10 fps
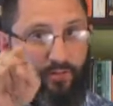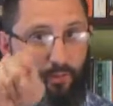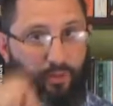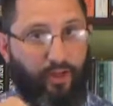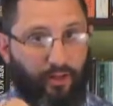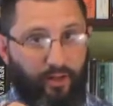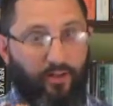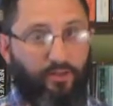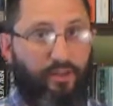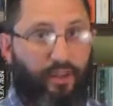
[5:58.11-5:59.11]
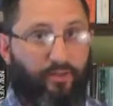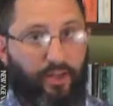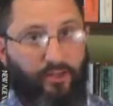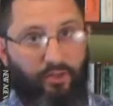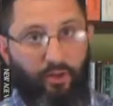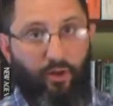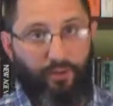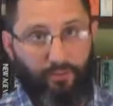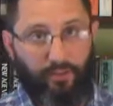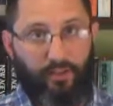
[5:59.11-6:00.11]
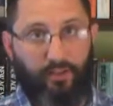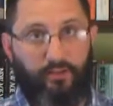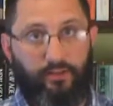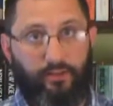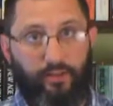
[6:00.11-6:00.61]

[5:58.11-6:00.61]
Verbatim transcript: for their salvation ultimately.